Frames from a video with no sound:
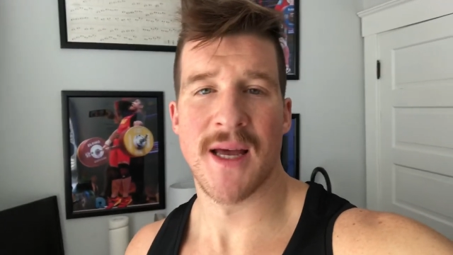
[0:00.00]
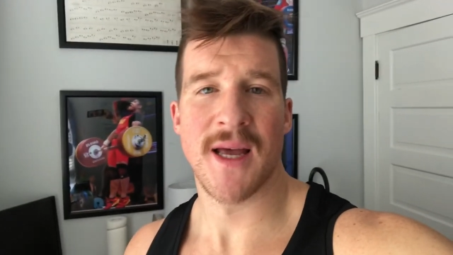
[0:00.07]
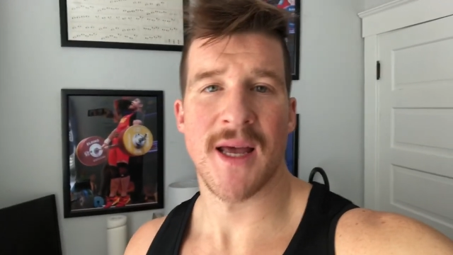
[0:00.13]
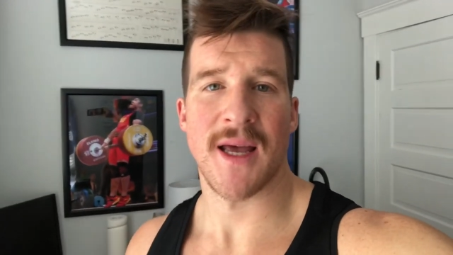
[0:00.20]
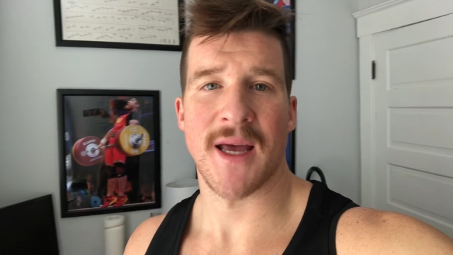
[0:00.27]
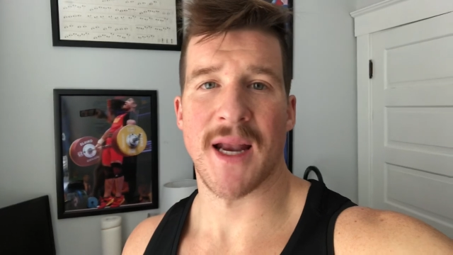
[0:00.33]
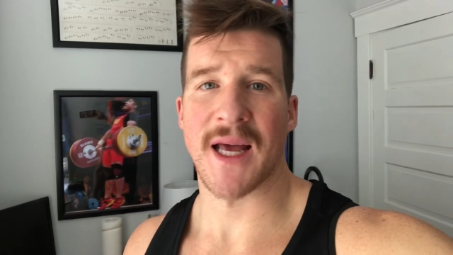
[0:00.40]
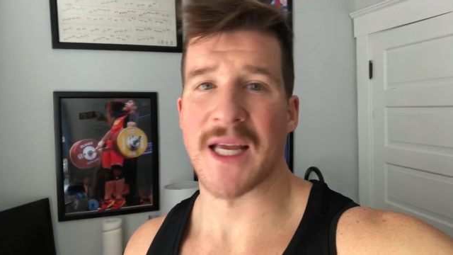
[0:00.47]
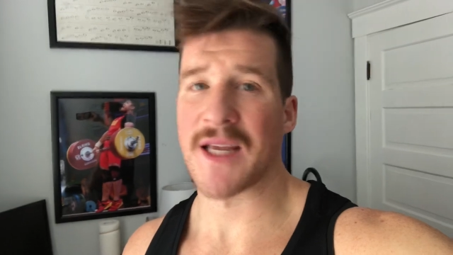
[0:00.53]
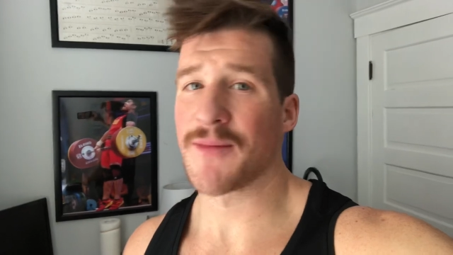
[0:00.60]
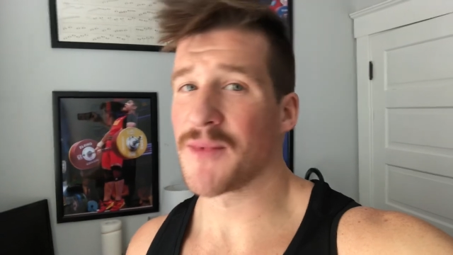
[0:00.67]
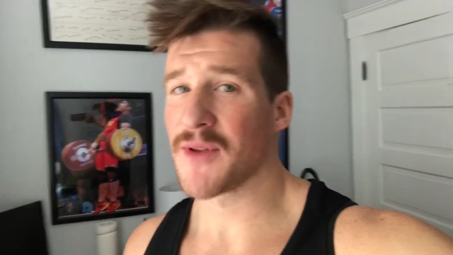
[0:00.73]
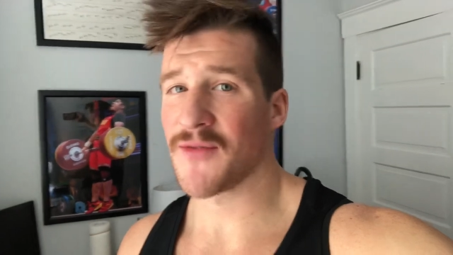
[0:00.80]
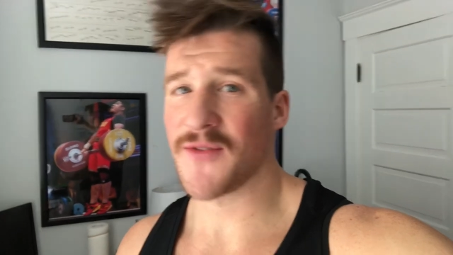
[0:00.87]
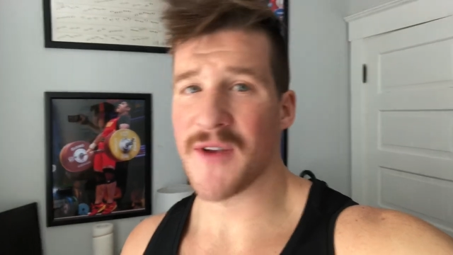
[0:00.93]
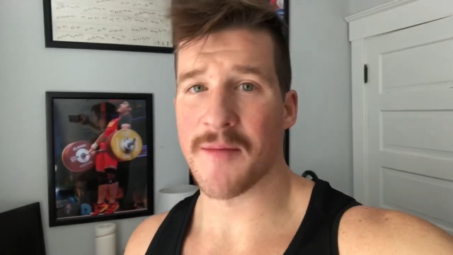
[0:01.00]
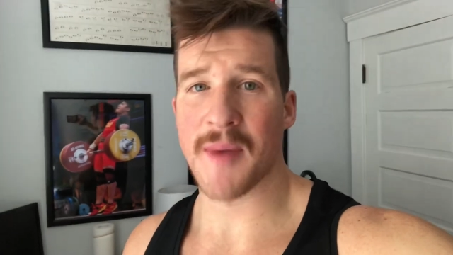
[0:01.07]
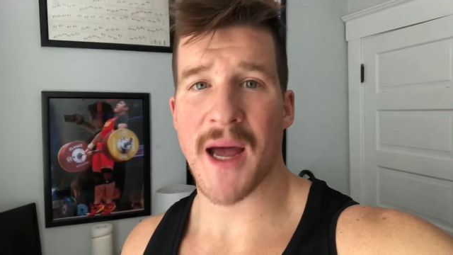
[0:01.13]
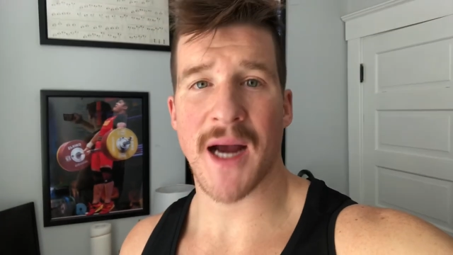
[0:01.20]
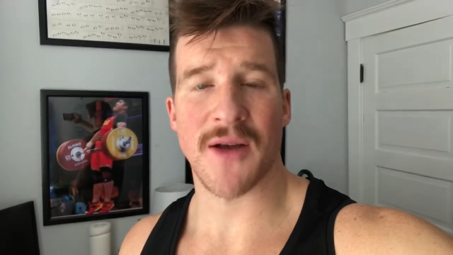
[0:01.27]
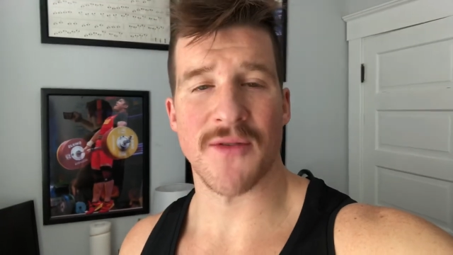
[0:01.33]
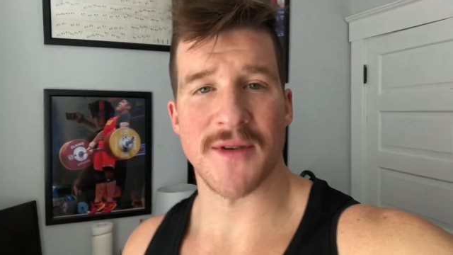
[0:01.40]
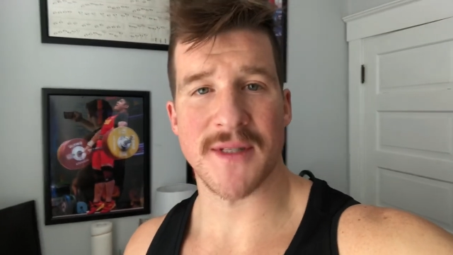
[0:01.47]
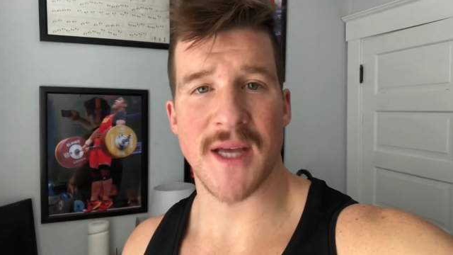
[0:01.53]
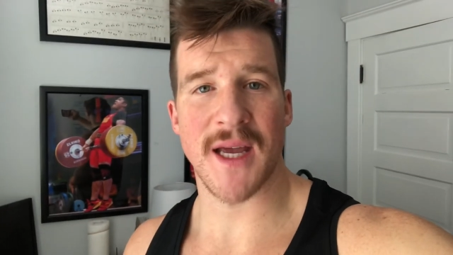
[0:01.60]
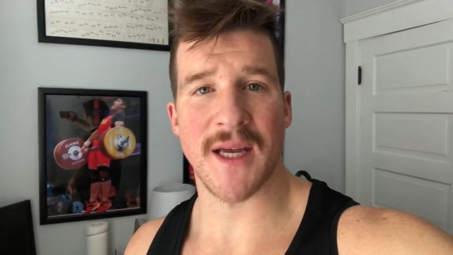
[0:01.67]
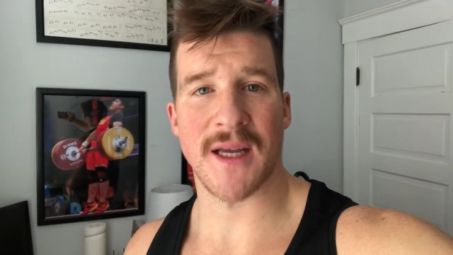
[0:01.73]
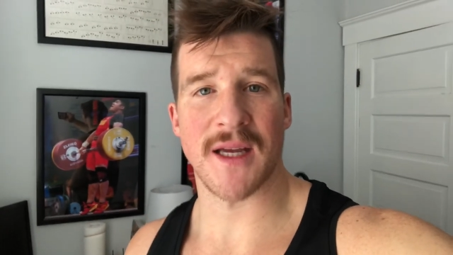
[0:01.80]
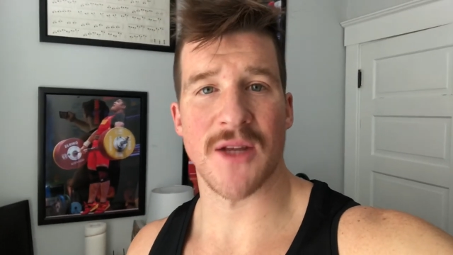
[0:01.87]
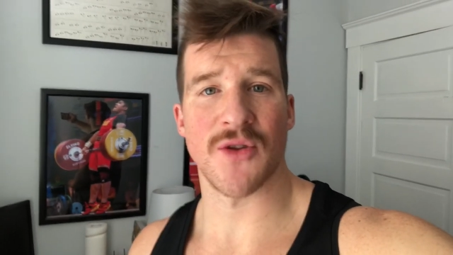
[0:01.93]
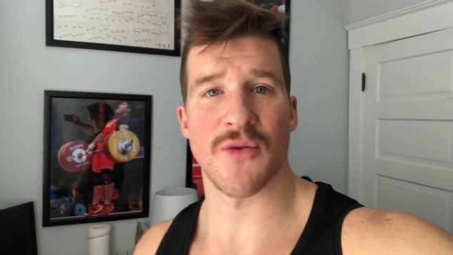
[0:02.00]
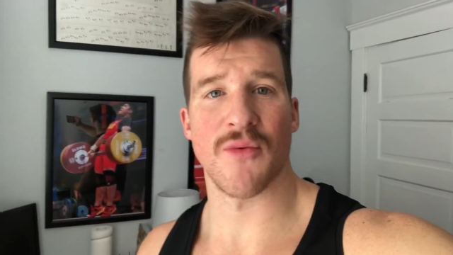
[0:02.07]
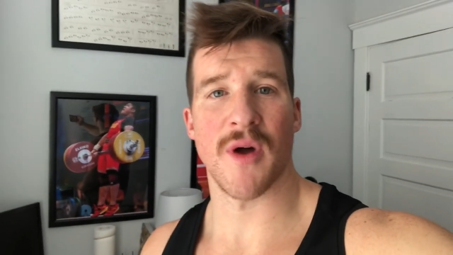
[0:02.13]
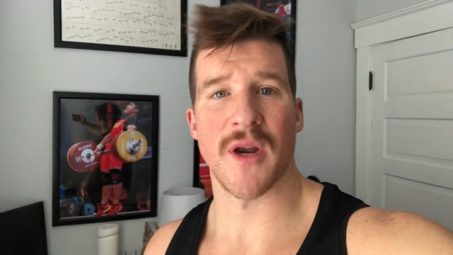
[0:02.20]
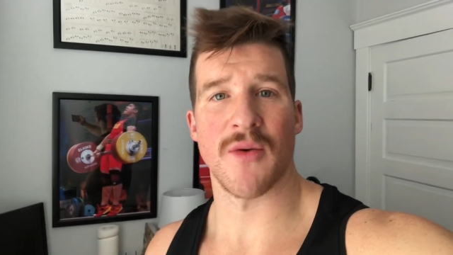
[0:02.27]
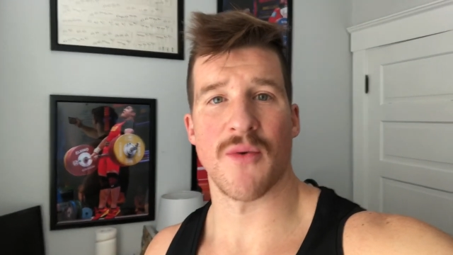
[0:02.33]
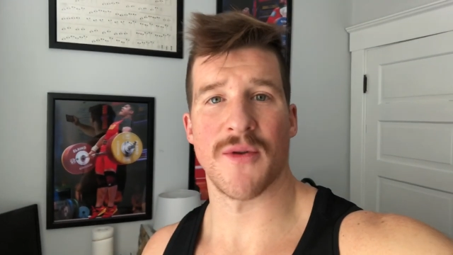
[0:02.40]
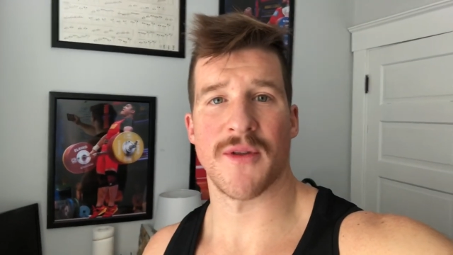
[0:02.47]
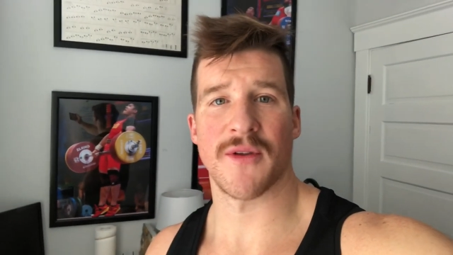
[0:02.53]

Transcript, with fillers: and I give them the feedback and they're taking it and they're running with it.